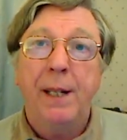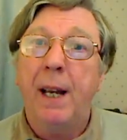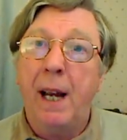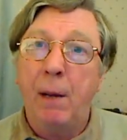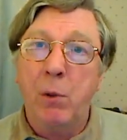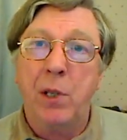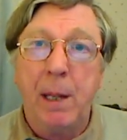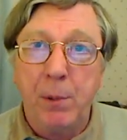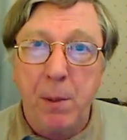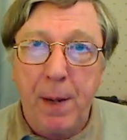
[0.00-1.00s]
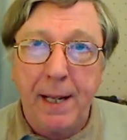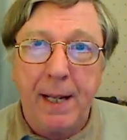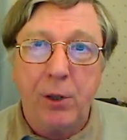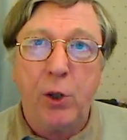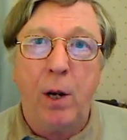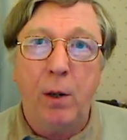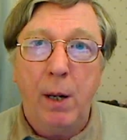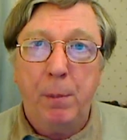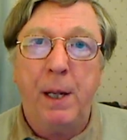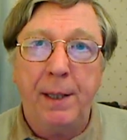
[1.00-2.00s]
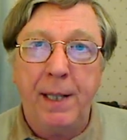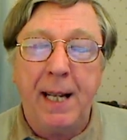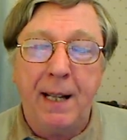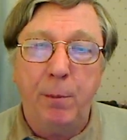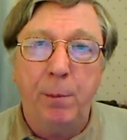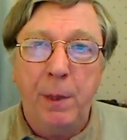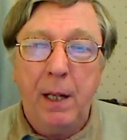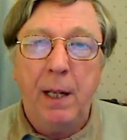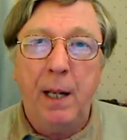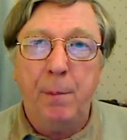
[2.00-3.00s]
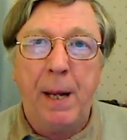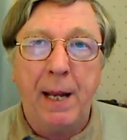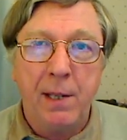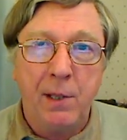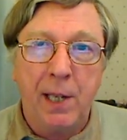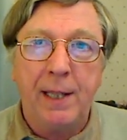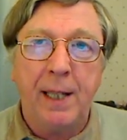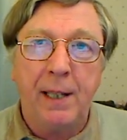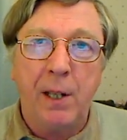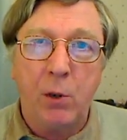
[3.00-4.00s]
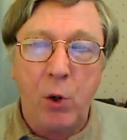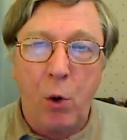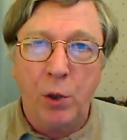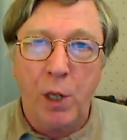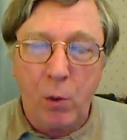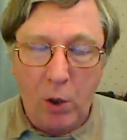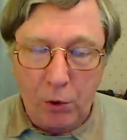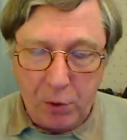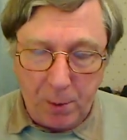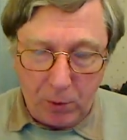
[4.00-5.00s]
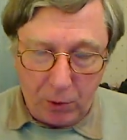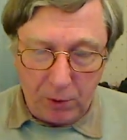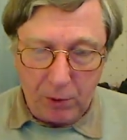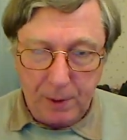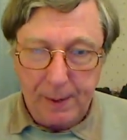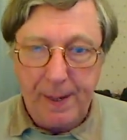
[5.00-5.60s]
Now, I wasn't able to make that show, but I did help by sending in those audio contributions.